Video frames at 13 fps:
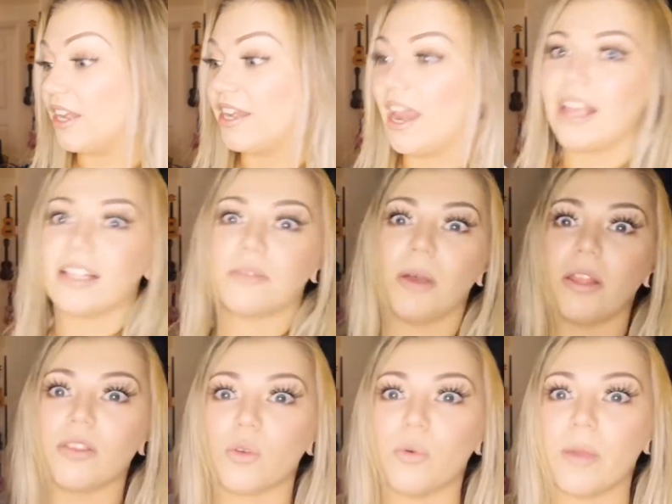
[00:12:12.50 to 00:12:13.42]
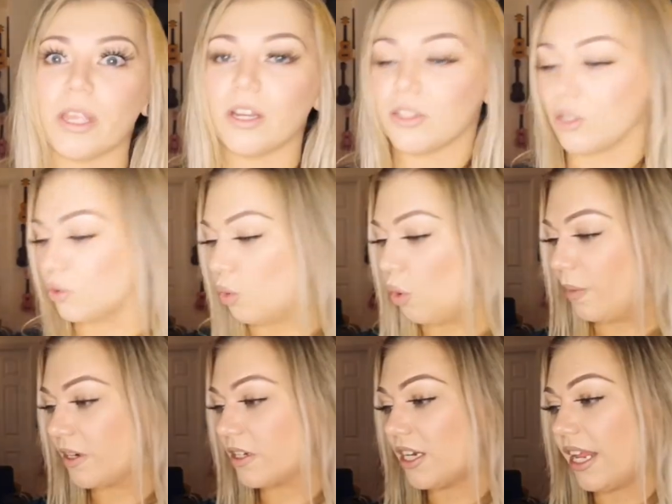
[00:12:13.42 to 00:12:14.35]
Next month's, oh my goodness,
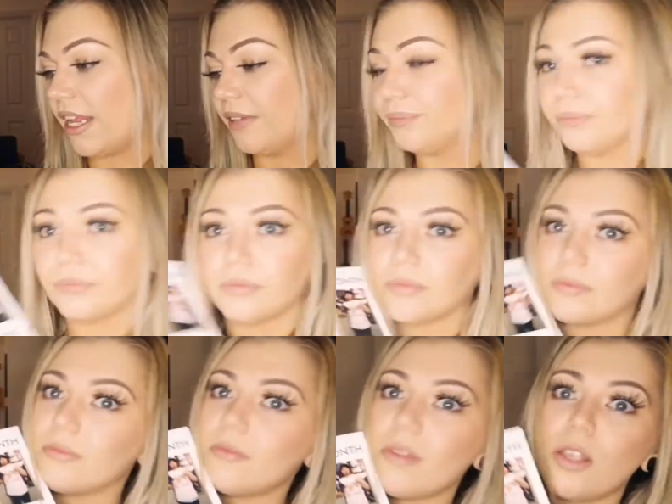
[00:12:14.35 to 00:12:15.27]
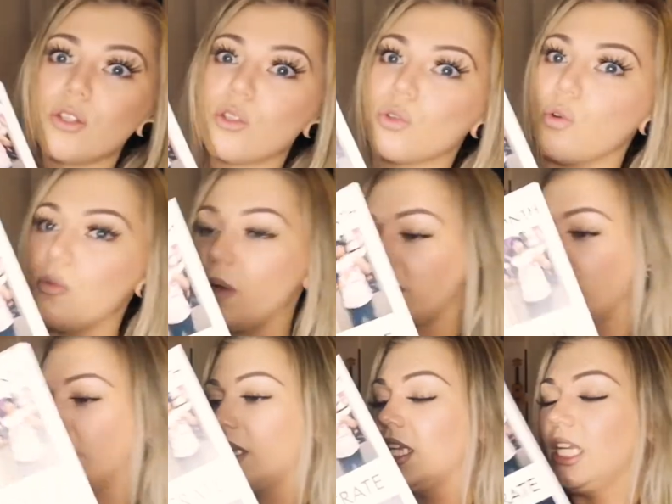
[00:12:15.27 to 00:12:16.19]
October's crate, so
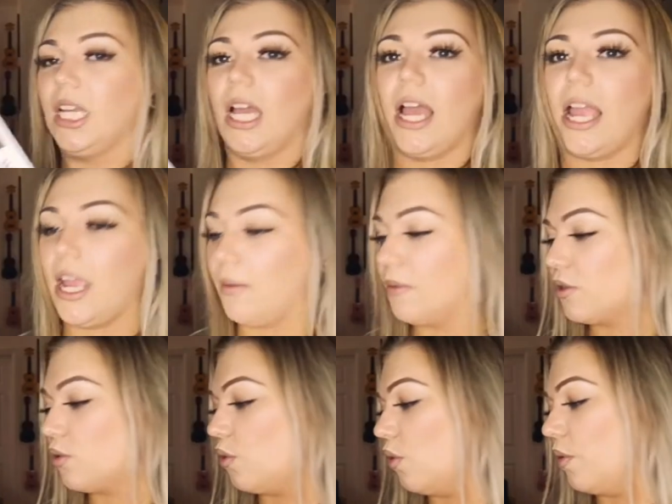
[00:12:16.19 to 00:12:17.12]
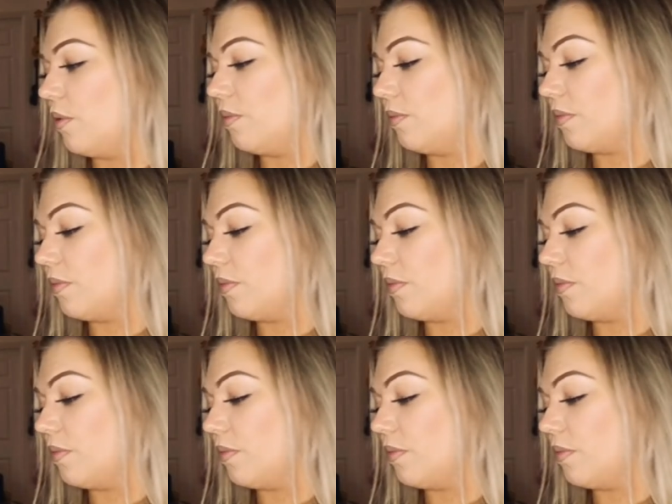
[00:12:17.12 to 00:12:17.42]
buzzing. So